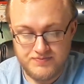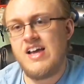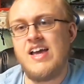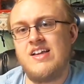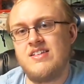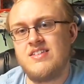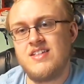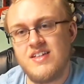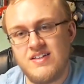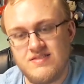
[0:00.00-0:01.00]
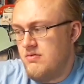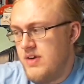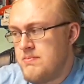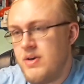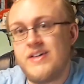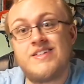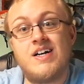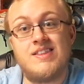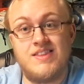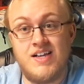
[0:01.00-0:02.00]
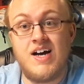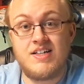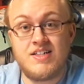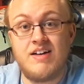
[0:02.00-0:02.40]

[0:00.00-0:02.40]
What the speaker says: And we put a lot